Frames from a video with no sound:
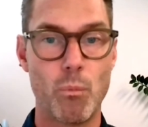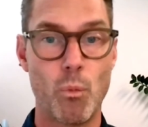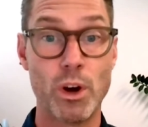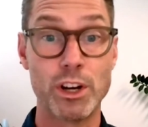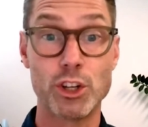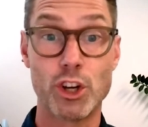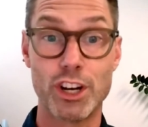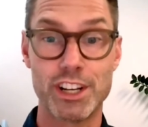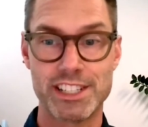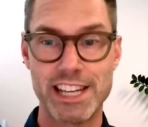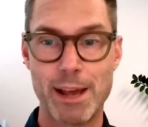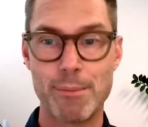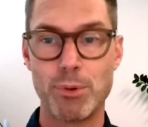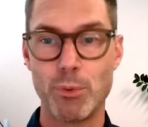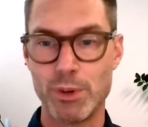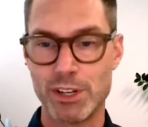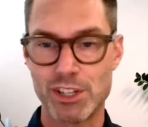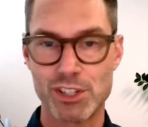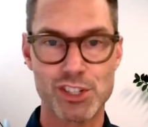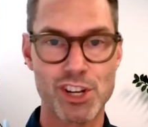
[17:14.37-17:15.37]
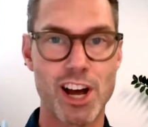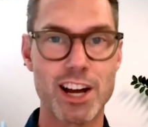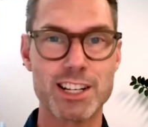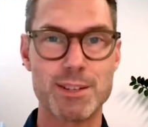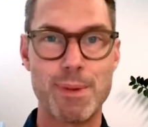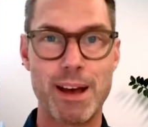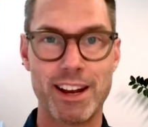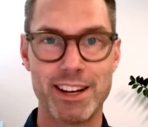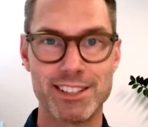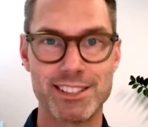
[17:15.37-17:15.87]
One good example we just
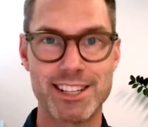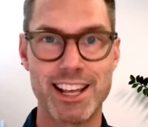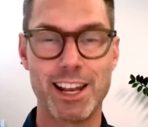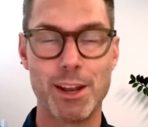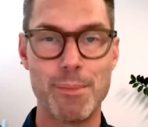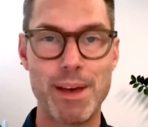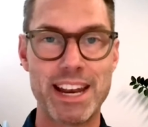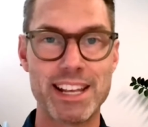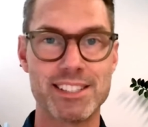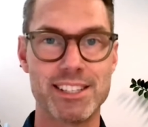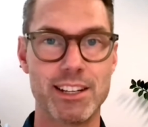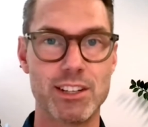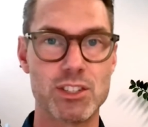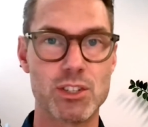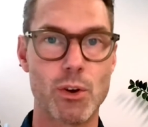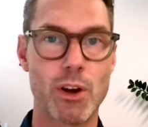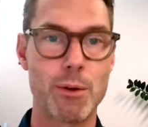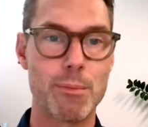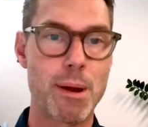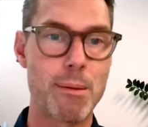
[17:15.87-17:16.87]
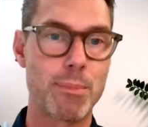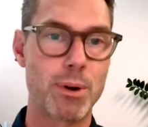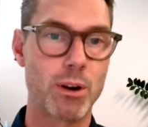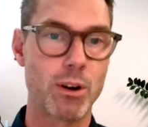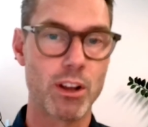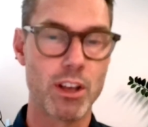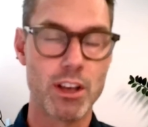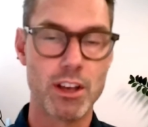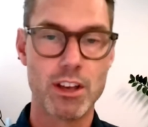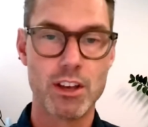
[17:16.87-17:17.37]
talked about is telemedicine. So I
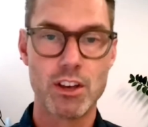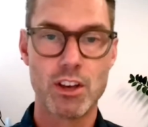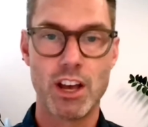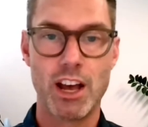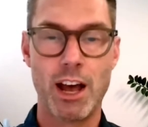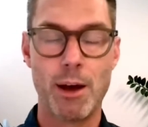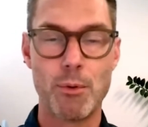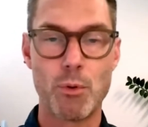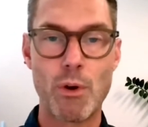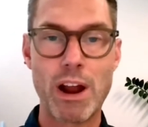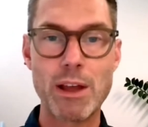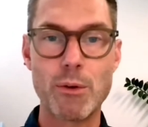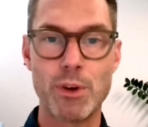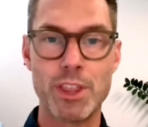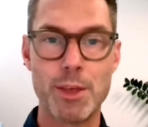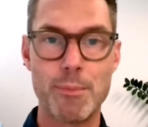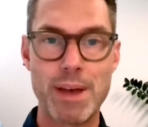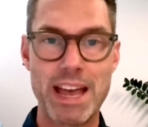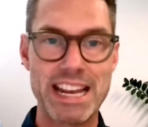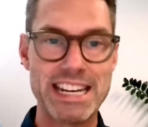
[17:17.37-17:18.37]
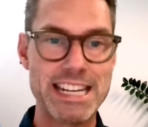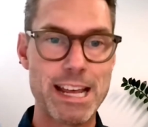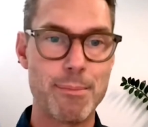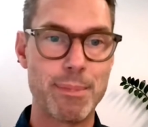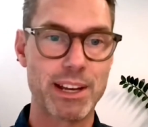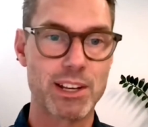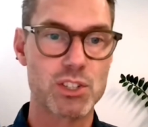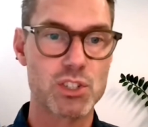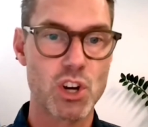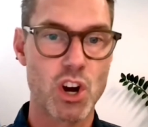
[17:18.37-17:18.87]
remember right when the
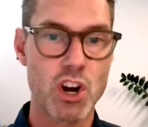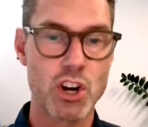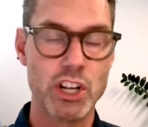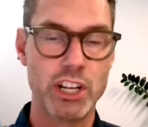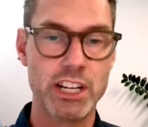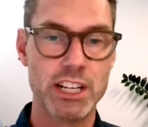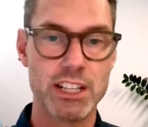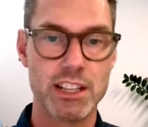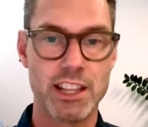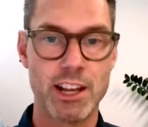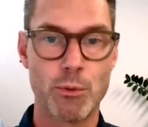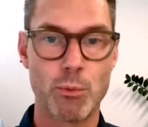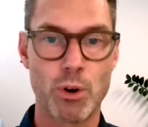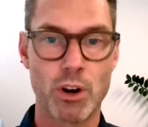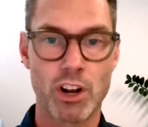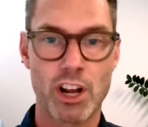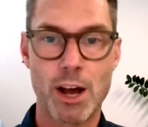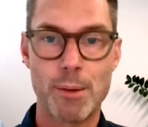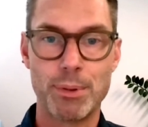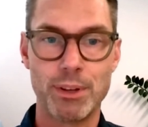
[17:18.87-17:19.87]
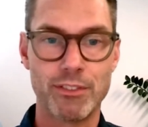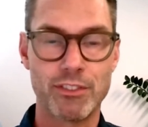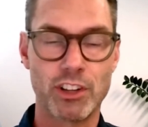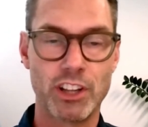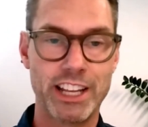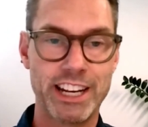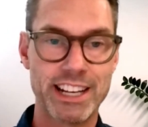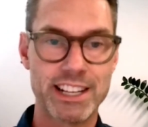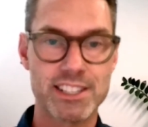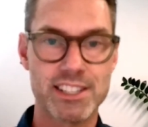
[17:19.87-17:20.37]
pandemic started, there were a couple of
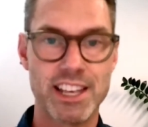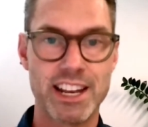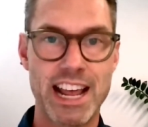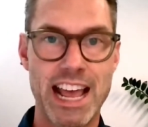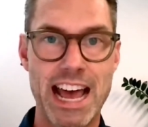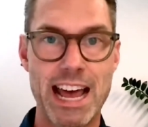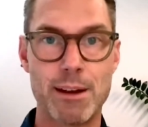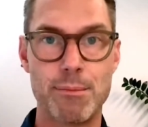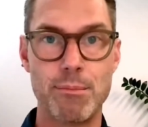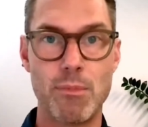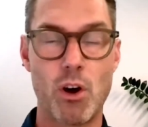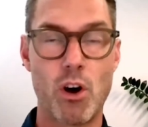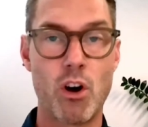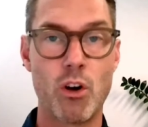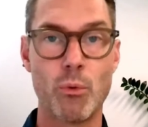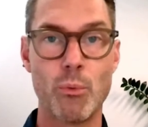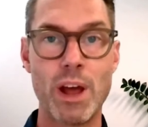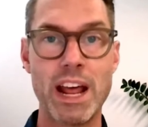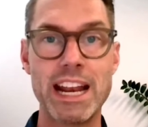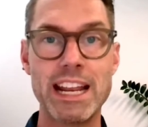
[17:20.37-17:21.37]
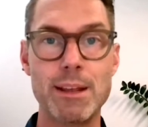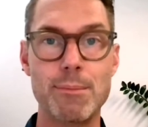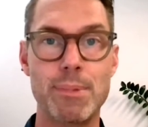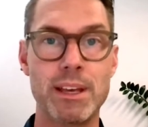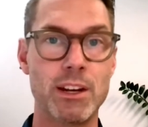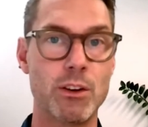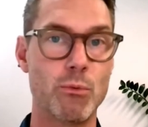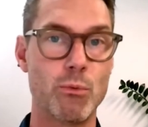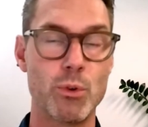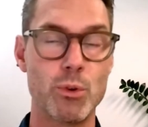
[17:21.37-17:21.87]
clinics that had already
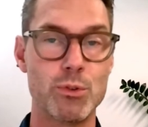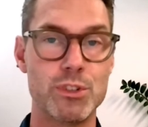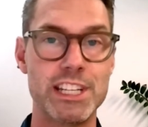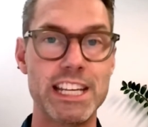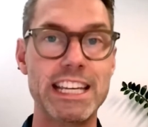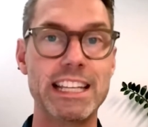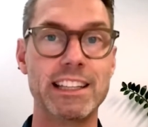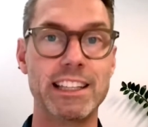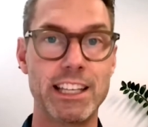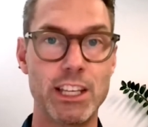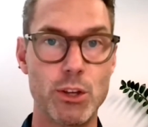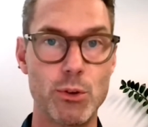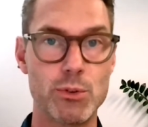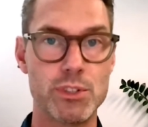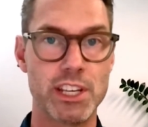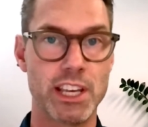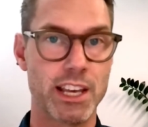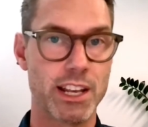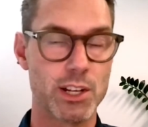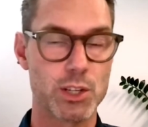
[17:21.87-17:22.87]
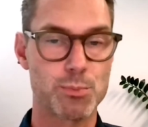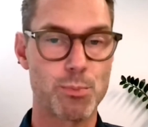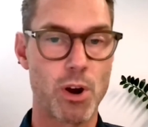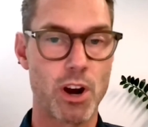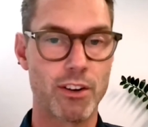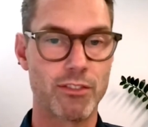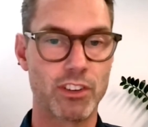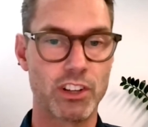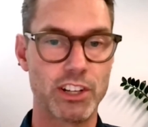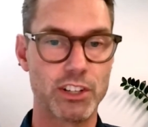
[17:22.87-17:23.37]
been routinely using it as
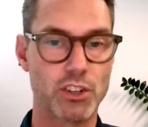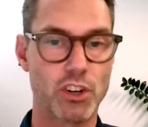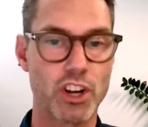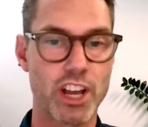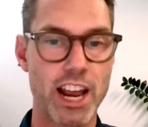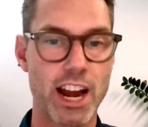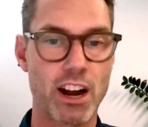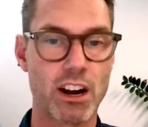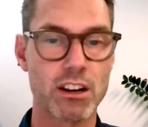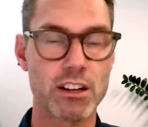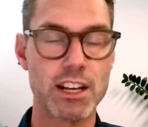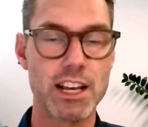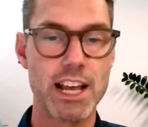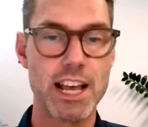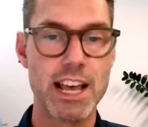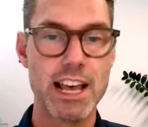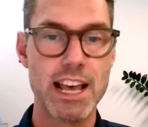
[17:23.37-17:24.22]
part of clinical care.